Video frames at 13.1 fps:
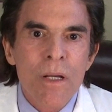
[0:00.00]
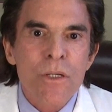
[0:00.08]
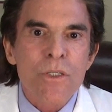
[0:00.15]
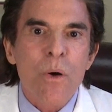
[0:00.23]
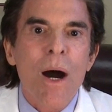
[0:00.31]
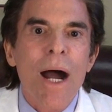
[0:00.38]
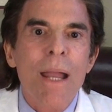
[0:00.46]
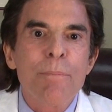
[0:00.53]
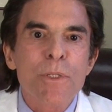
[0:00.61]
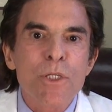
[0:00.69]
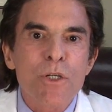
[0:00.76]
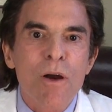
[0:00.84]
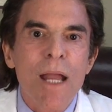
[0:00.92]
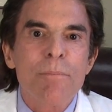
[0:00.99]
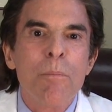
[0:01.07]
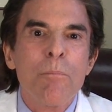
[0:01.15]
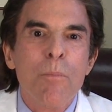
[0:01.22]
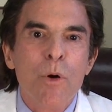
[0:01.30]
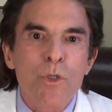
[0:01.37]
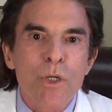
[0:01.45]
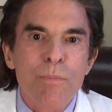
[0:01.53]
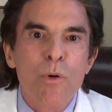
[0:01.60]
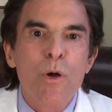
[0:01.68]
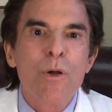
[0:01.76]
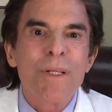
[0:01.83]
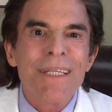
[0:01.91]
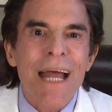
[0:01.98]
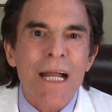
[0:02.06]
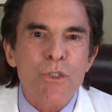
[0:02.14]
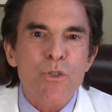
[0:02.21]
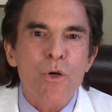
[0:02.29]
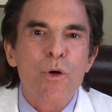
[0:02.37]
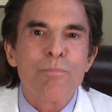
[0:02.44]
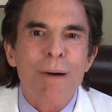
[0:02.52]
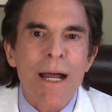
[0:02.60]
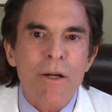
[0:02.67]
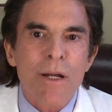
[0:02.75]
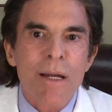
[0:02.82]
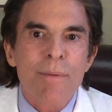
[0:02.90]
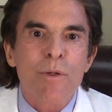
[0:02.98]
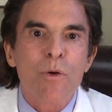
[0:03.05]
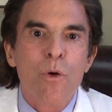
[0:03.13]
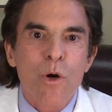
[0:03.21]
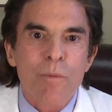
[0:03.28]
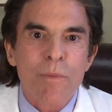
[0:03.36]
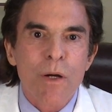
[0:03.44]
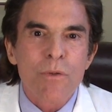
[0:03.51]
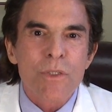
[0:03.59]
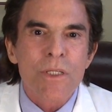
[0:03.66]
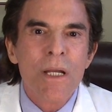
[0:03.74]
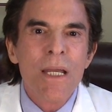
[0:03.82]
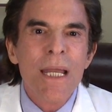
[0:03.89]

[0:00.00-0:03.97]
So I prescribe multiple natural biochemical hormones